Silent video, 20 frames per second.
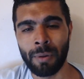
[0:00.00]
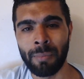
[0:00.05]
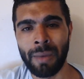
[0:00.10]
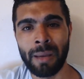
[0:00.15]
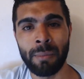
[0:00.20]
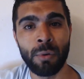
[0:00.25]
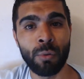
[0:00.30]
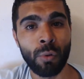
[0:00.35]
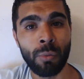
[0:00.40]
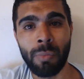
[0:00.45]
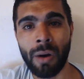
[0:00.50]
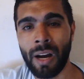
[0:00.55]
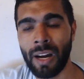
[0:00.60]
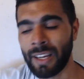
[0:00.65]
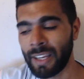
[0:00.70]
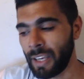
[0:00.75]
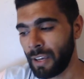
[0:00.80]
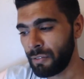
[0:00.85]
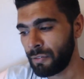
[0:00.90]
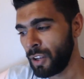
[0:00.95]
Maybe we'll buy a
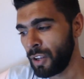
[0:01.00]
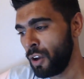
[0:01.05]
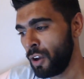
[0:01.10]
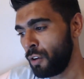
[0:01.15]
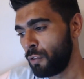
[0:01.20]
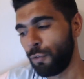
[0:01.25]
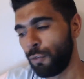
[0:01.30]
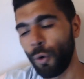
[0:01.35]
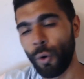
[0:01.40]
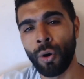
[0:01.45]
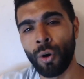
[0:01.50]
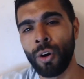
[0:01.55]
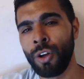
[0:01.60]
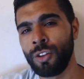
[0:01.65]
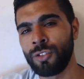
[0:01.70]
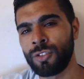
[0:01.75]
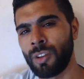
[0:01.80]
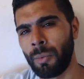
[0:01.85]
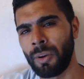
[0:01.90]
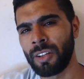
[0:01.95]
gift for
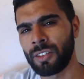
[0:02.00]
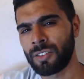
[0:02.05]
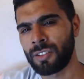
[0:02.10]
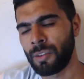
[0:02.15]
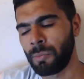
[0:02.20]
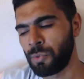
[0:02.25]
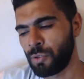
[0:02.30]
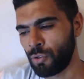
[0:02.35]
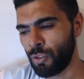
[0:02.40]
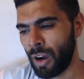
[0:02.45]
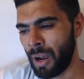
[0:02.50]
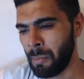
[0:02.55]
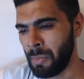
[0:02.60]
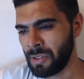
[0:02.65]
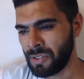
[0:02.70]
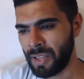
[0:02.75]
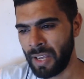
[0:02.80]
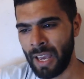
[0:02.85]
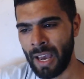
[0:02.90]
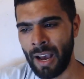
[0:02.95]
some of the
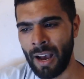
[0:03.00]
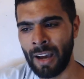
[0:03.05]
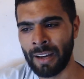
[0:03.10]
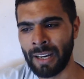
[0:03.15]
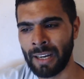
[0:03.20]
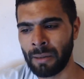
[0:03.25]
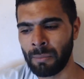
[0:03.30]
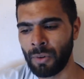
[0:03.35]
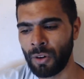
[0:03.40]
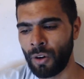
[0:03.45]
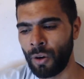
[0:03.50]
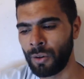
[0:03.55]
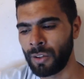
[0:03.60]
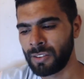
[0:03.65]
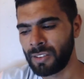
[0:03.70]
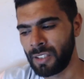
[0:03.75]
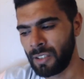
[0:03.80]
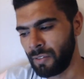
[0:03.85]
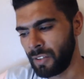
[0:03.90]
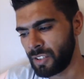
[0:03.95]
subscribers here on AdamMcKola
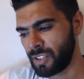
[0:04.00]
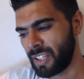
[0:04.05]
TV.